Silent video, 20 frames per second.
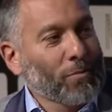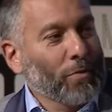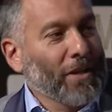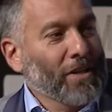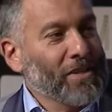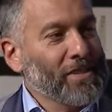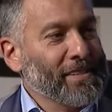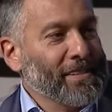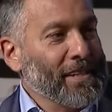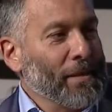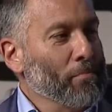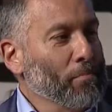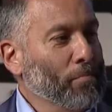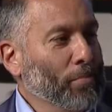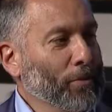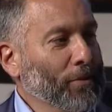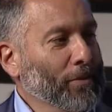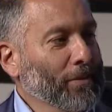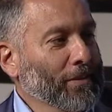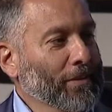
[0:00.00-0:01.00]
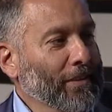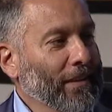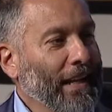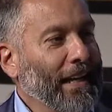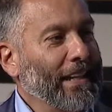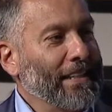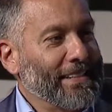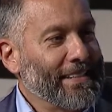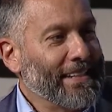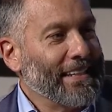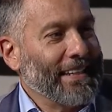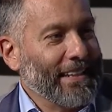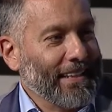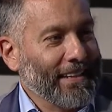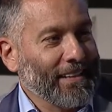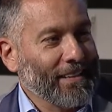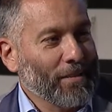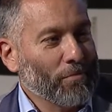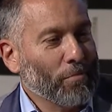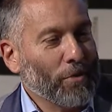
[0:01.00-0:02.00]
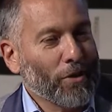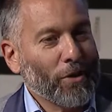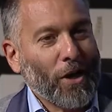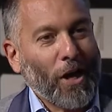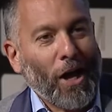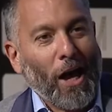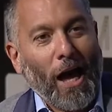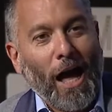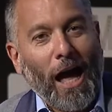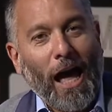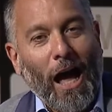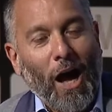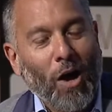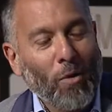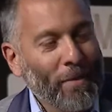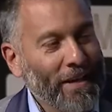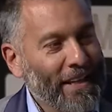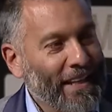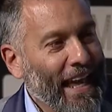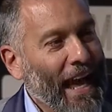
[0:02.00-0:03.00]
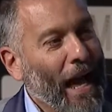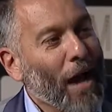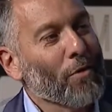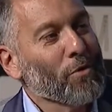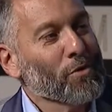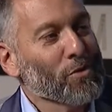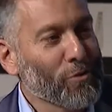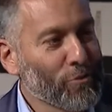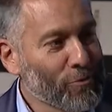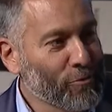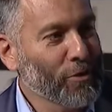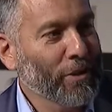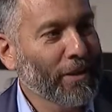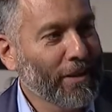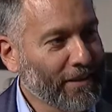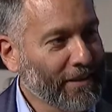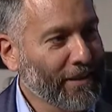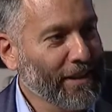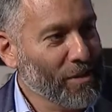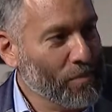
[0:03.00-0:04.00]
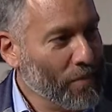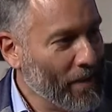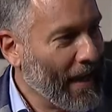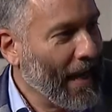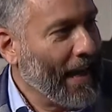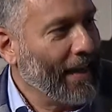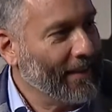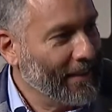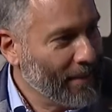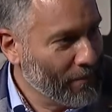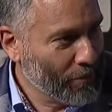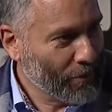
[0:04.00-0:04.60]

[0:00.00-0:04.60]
what a simple idea, but how many hours of work that is behind it?